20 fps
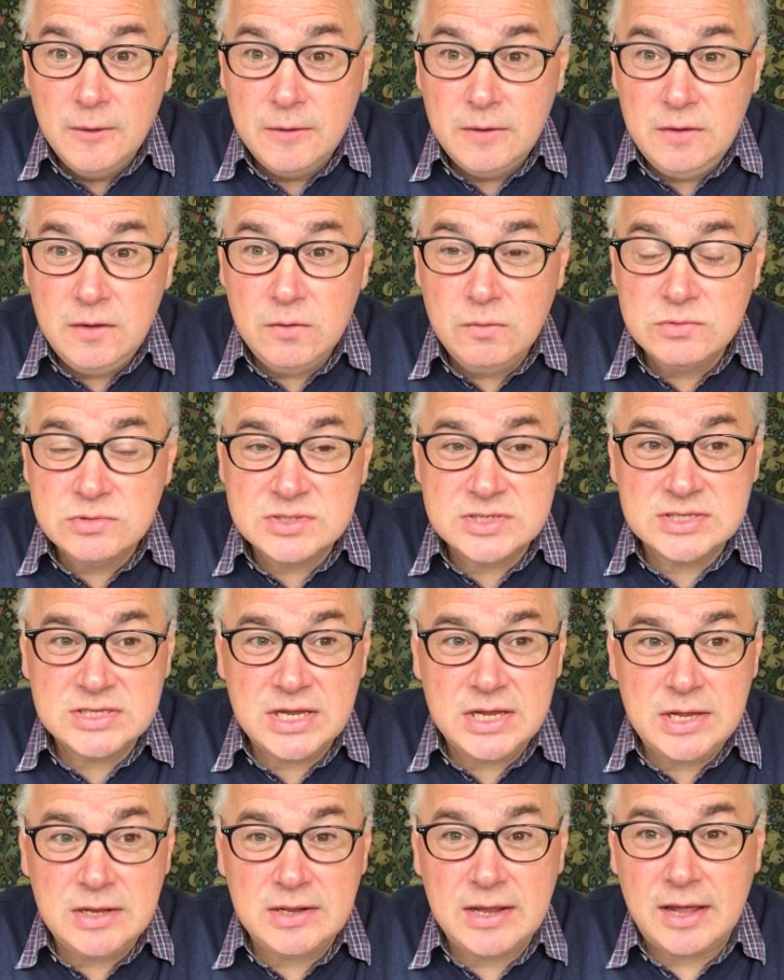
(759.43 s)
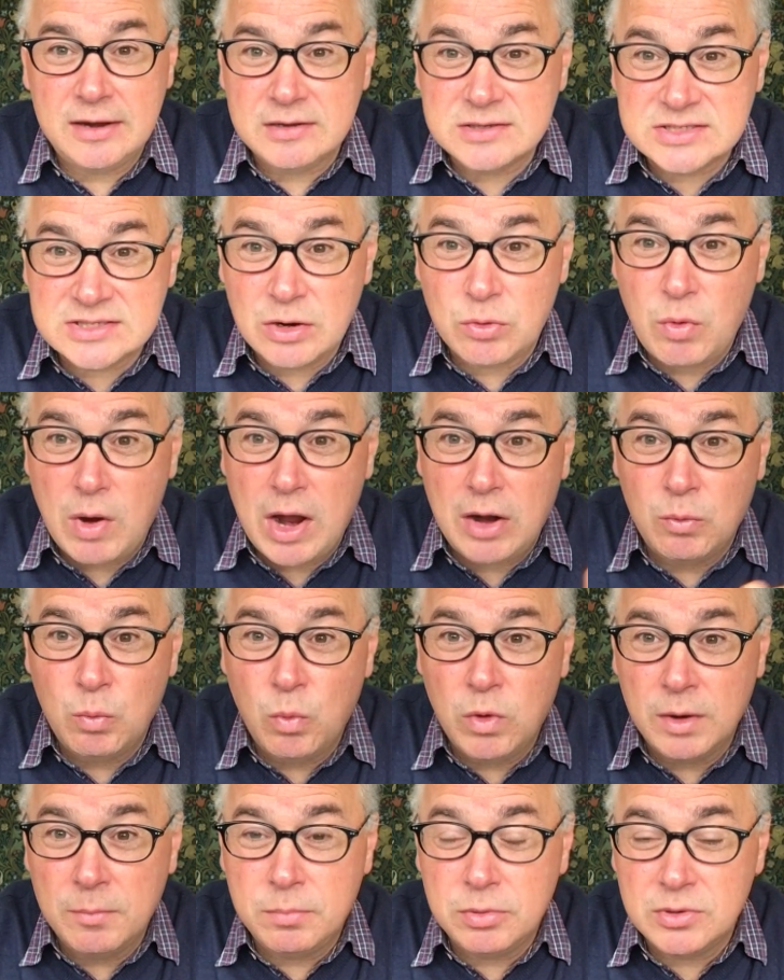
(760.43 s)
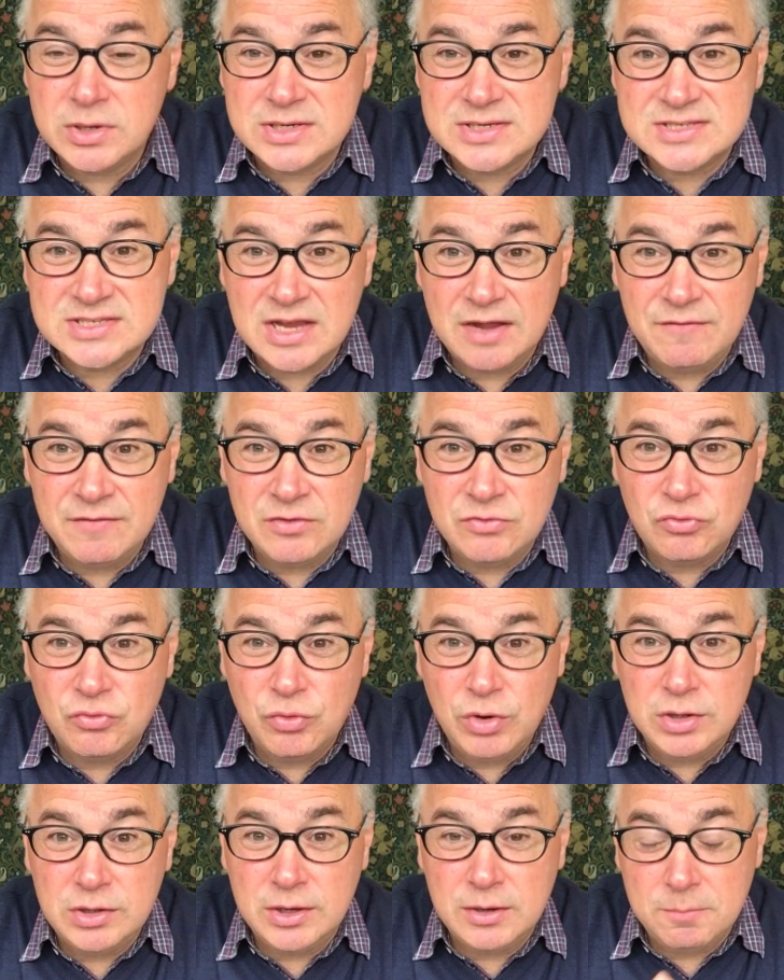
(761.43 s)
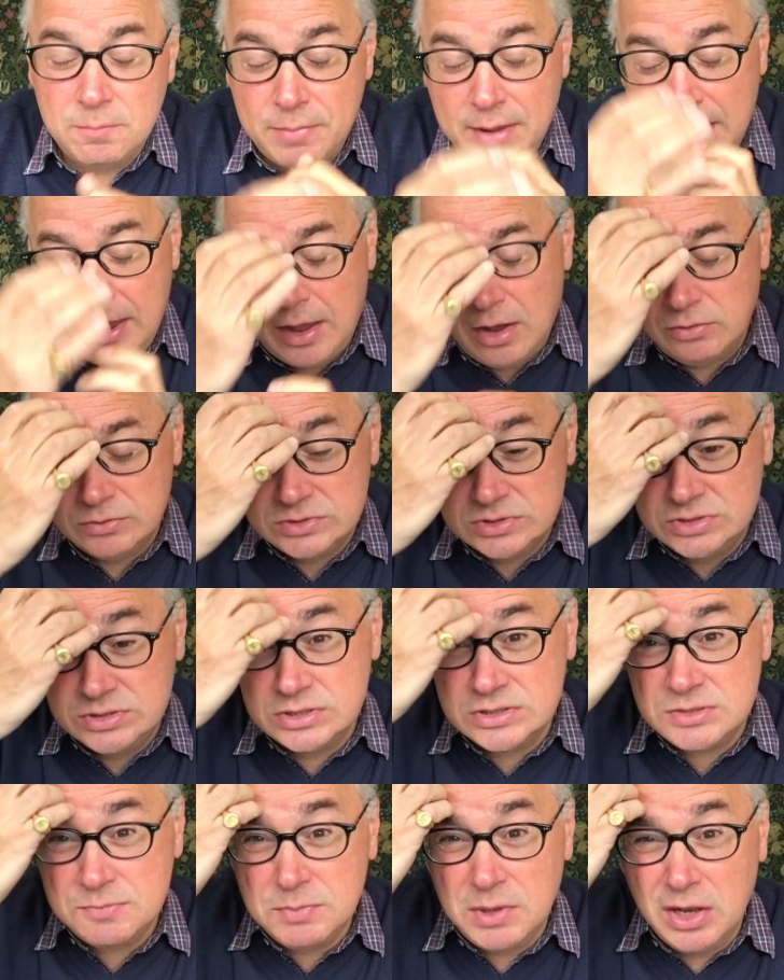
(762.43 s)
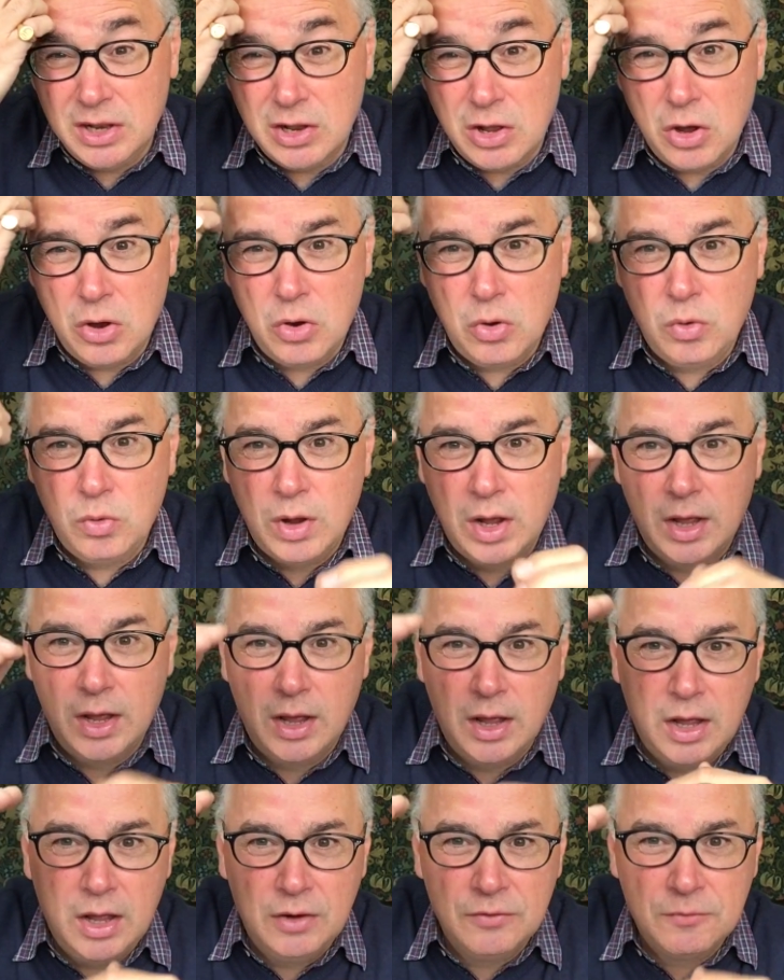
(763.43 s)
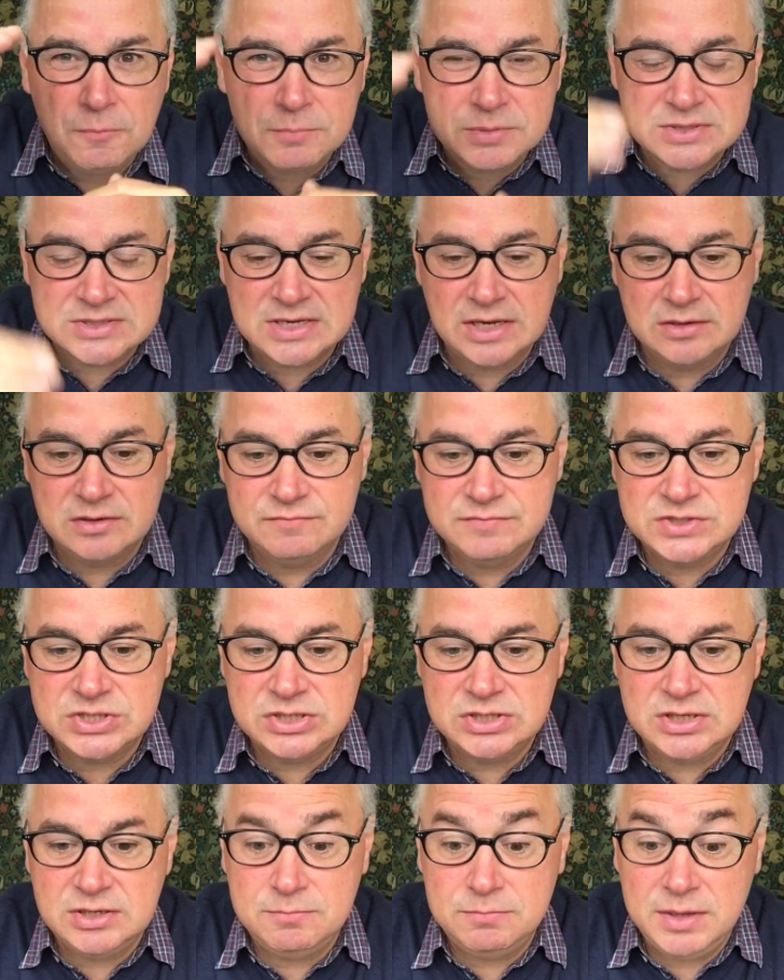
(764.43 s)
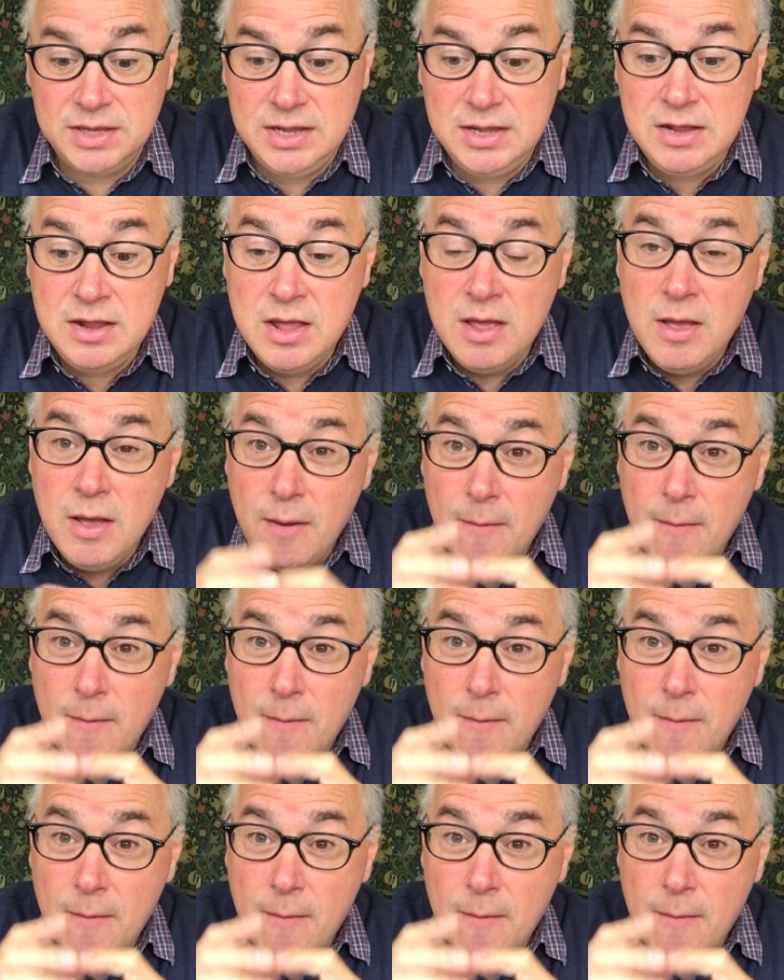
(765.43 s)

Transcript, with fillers: you'll see that it's around one point seven trillion pounds, just below uh, one hundred percent of G D P.